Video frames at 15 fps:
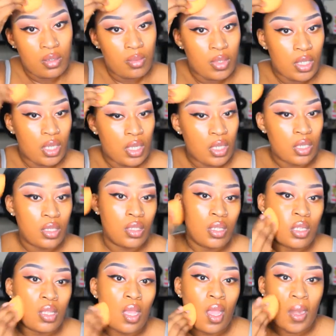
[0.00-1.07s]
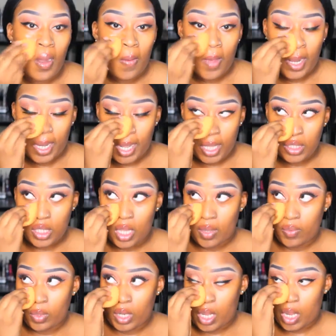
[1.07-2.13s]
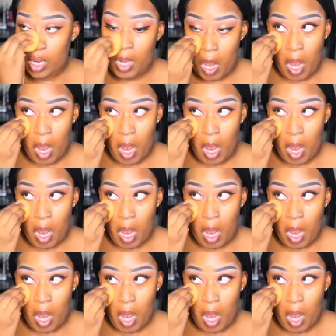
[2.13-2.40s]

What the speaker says: because ain't nobody got time for that.